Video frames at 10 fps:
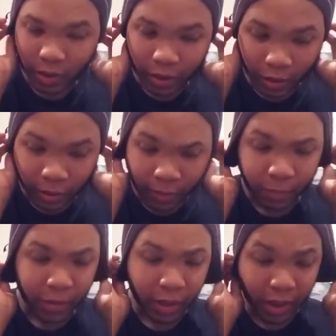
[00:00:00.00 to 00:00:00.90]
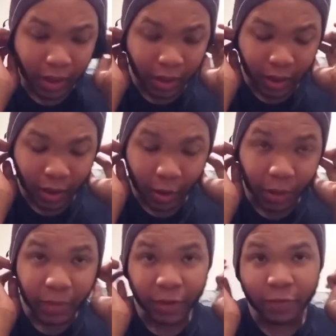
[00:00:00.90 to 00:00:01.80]
how
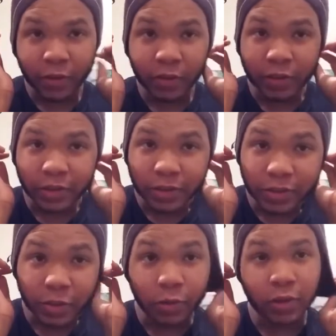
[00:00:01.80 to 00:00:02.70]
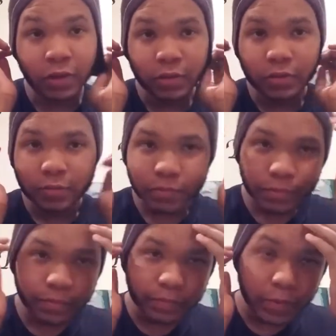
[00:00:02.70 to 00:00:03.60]
I'm not feeling so good.
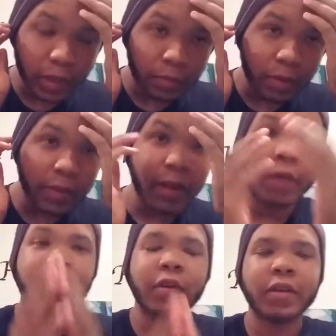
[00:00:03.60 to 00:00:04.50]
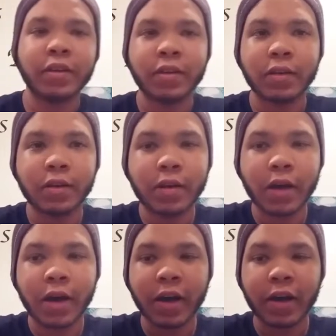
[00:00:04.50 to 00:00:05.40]
And by that I mean
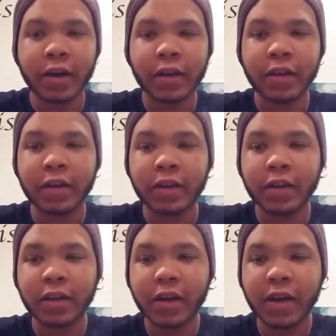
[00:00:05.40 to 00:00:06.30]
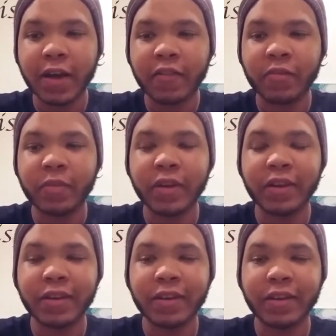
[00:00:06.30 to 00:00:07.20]
I have
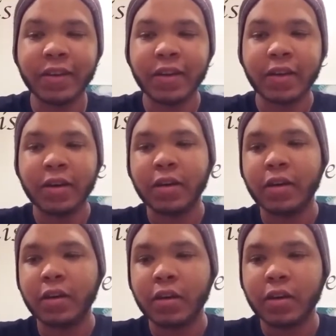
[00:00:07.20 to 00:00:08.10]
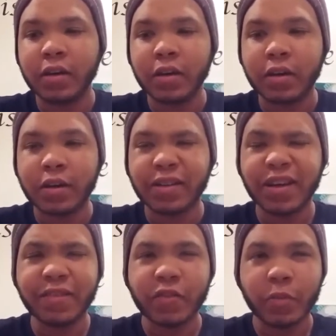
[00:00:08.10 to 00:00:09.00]
been
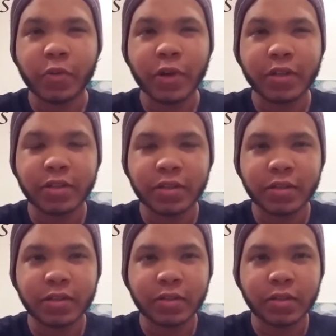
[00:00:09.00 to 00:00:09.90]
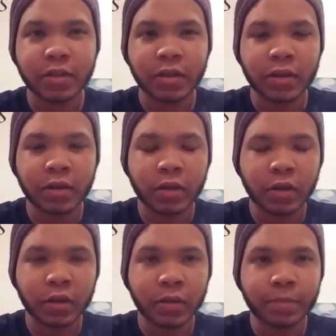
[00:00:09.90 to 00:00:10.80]
kind of depressed
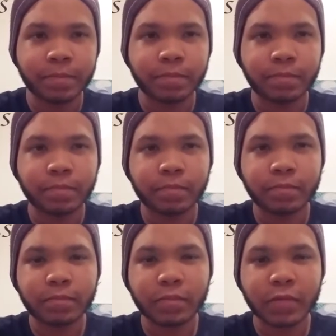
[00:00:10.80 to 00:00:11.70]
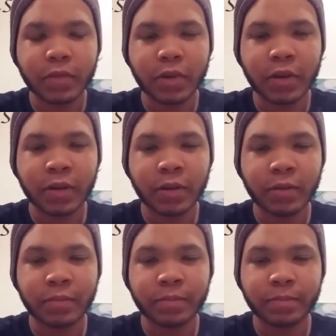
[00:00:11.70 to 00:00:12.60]
lately.
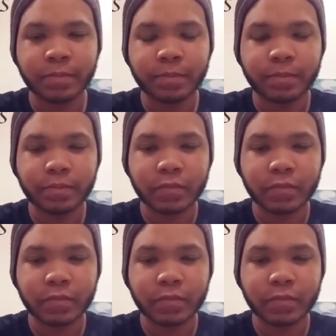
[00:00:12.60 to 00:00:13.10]
And